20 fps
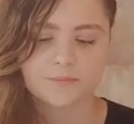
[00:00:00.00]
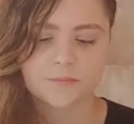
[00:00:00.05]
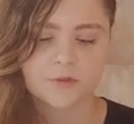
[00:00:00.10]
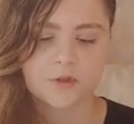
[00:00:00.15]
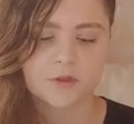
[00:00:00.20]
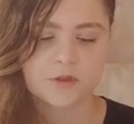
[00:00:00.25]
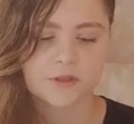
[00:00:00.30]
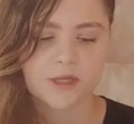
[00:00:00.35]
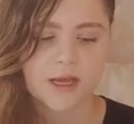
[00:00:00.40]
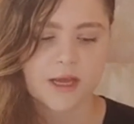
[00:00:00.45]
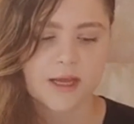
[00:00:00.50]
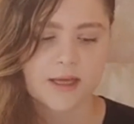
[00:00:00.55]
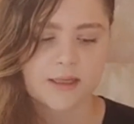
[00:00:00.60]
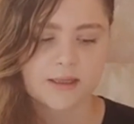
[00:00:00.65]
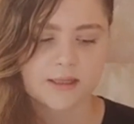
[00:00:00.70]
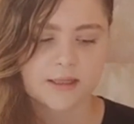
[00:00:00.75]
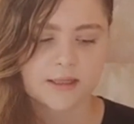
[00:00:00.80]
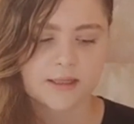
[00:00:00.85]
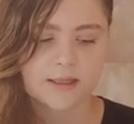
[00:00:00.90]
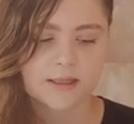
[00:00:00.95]
today
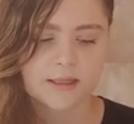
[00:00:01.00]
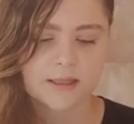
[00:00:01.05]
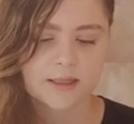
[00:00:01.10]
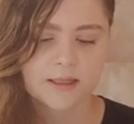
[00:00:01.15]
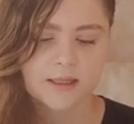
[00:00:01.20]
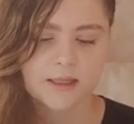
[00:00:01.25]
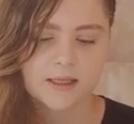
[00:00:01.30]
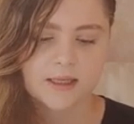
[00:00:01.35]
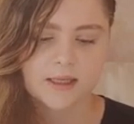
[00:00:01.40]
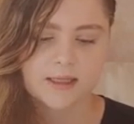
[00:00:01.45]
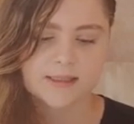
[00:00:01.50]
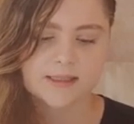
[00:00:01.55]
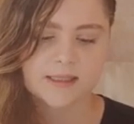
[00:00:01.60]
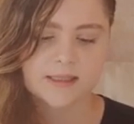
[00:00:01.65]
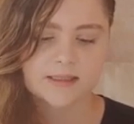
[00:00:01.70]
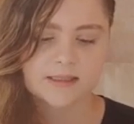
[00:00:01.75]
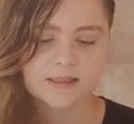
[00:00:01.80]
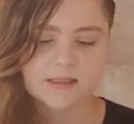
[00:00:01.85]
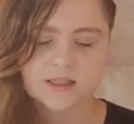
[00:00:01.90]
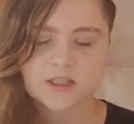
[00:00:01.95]
like is
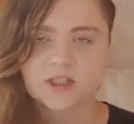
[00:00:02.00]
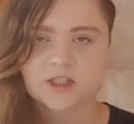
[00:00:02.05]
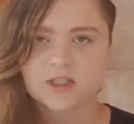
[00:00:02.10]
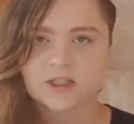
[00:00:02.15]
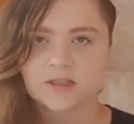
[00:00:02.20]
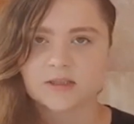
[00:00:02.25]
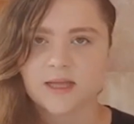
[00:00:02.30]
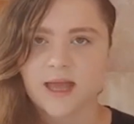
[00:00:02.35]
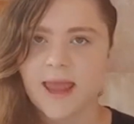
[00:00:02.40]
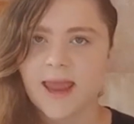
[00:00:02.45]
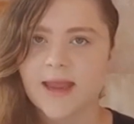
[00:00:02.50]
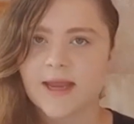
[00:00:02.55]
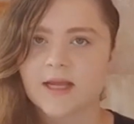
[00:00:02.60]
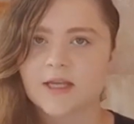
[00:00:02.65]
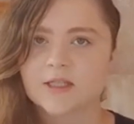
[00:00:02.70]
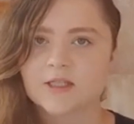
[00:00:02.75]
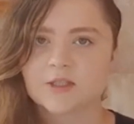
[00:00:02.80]
a digital age,